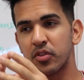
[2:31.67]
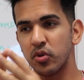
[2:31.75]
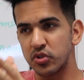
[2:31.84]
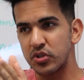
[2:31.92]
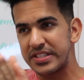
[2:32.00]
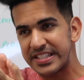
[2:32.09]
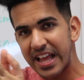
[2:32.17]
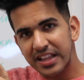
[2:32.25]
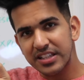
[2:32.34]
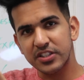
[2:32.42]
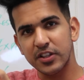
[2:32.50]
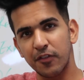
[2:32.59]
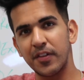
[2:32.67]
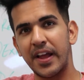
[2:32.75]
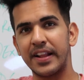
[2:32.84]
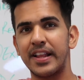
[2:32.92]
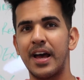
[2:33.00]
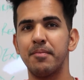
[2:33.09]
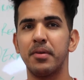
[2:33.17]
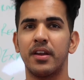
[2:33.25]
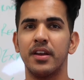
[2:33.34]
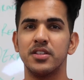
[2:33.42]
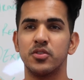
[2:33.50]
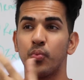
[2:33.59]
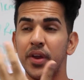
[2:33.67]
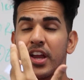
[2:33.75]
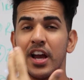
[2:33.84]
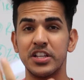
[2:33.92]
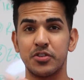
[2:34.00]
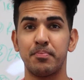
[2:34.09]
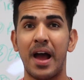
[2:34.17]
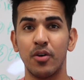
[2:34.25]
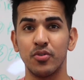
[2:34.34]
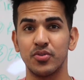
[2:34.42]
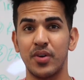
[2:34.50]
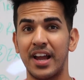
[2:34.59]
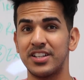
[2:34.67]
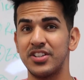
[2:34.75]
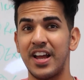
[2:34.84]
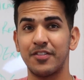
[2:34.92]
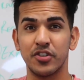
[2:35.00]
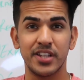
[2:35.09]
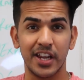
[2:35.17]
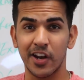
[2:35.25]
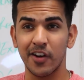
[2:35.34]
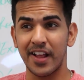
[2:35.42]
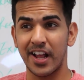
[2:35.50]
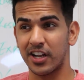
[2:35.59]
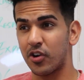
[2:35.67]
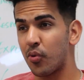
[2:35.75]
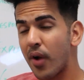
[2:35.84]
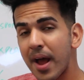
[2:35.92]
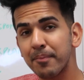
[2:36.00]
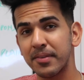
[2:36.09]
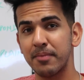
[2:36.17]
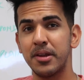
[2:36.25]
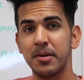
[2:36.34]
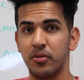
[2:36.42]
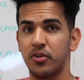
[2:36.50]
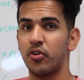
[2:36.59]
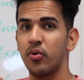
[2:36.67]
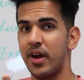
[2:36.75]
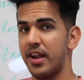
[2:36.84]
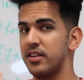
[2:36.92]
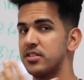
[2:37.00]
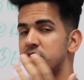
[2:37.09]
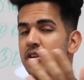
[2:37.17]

those who sell stuff like that, because we guys are bound to actually have to take care of that crap that people throw at us.